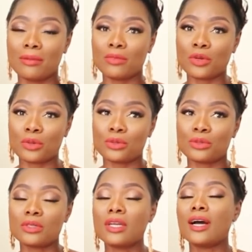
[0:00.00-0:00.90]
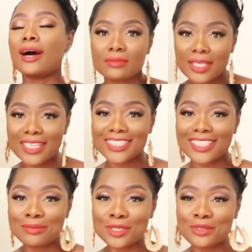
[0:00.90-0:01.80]
on local
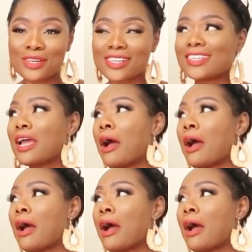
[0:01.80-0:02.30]
H&M store.